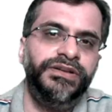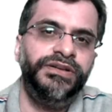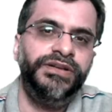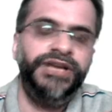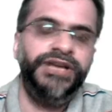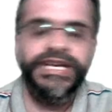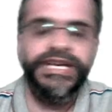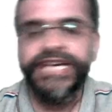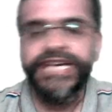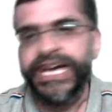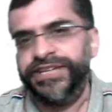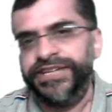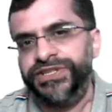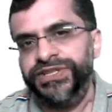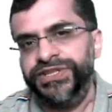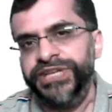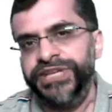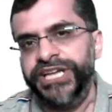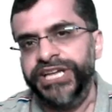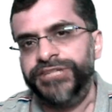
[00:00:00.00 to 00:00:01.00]
Yes,
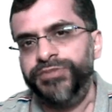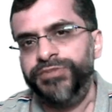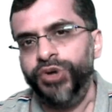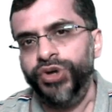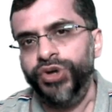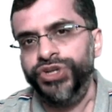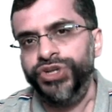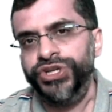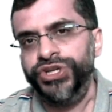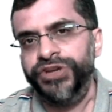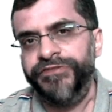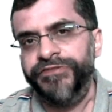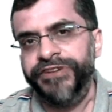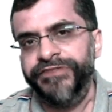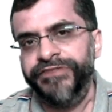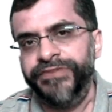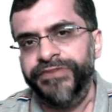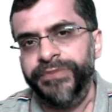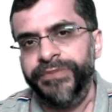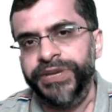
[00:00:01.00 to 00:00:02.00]
the explosion of
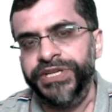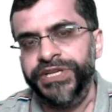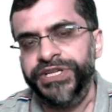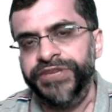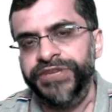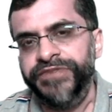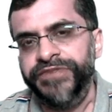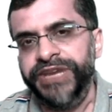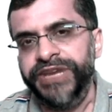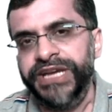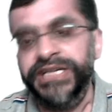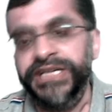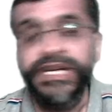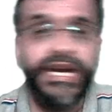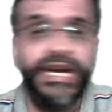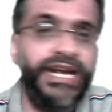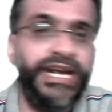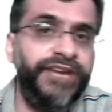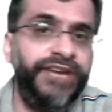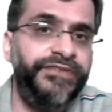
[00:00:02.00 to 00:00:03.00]
information we are
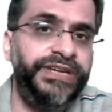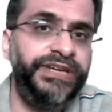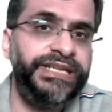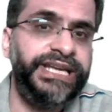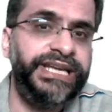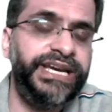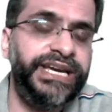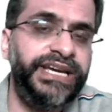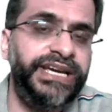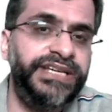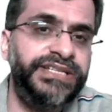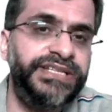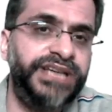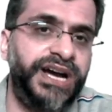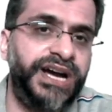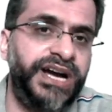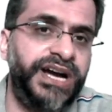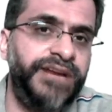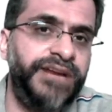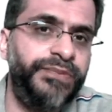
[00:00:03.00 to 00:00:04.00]
dealing with is
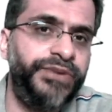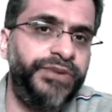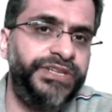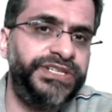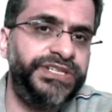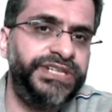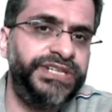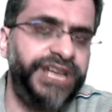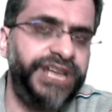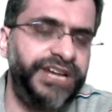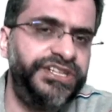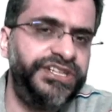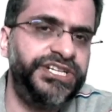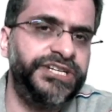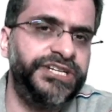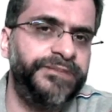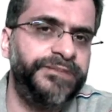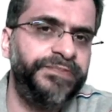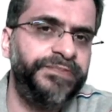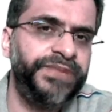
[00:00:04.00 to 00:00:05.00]
unprecedented.
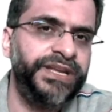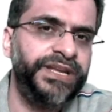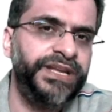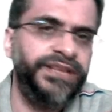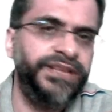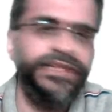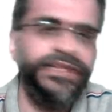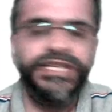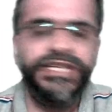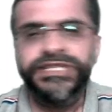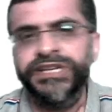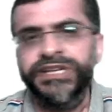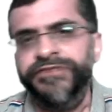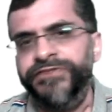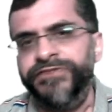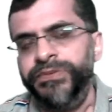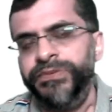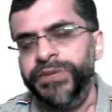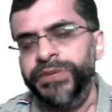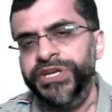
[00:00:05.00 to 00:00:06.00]
This
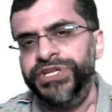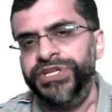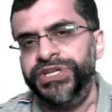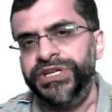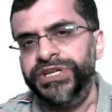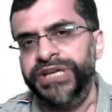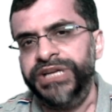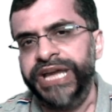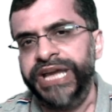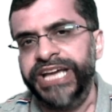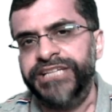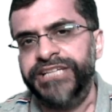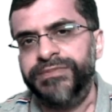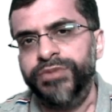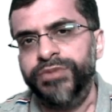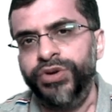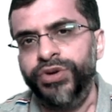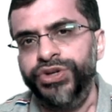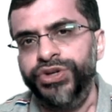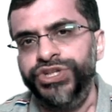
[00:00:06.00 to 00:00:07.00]
information
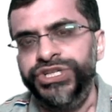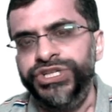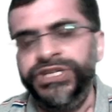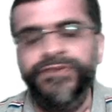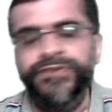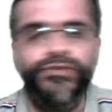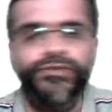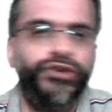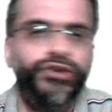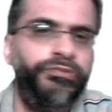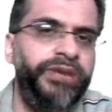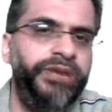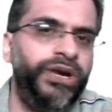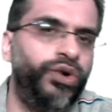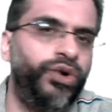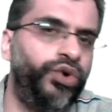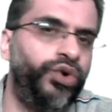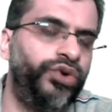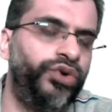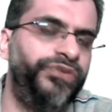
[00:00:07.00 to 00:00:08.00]
explosion would be
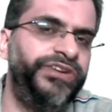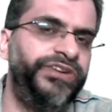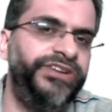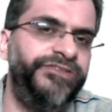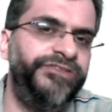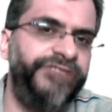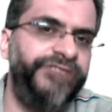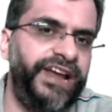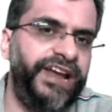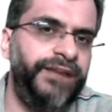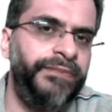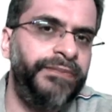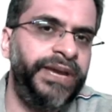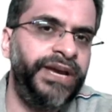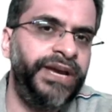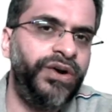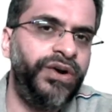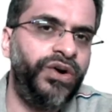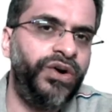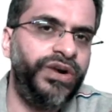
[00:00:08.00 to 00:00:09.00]

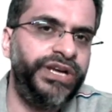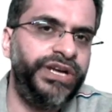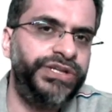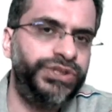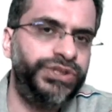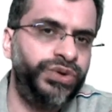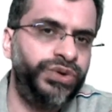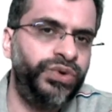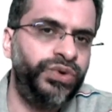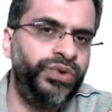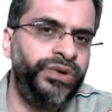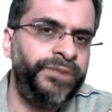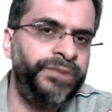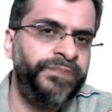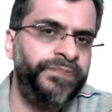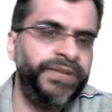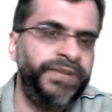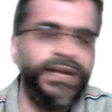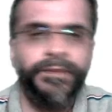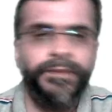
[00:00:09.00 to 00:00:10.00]
overwhelming on its own,
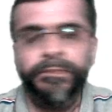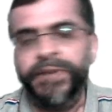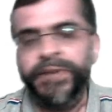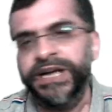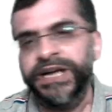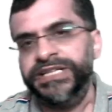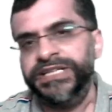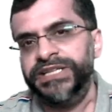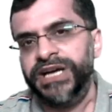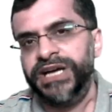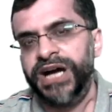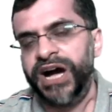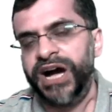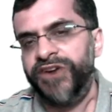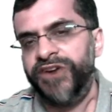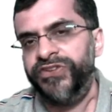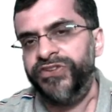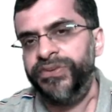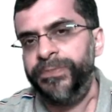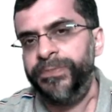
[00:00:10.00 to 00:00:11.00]
but
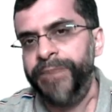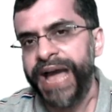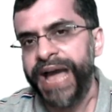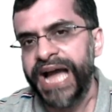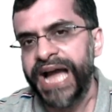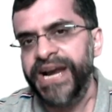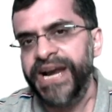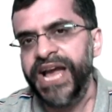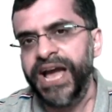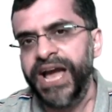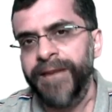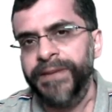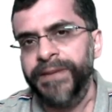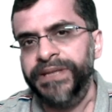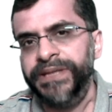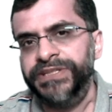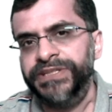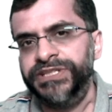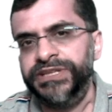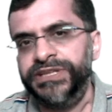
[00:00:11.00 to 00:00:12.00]
our bad
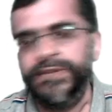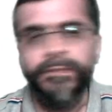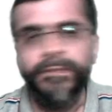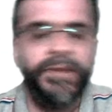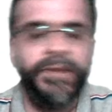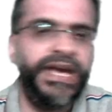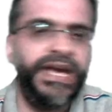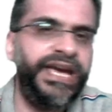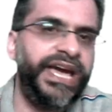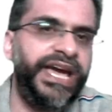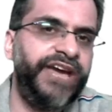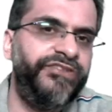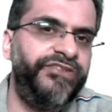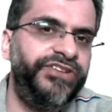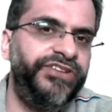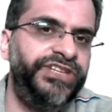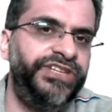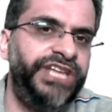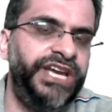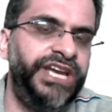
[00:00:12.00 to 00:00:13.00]
habits make
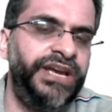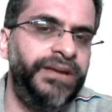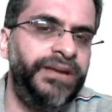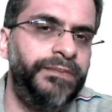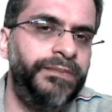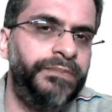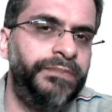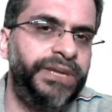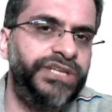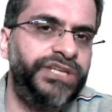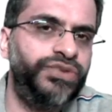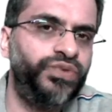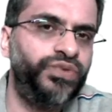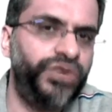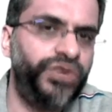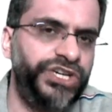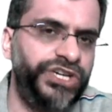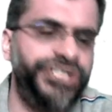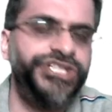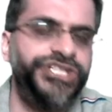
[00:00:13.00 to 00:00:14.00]
everything much
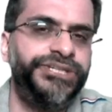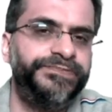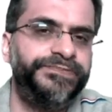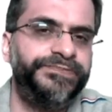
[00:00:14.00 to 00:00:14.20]
worse.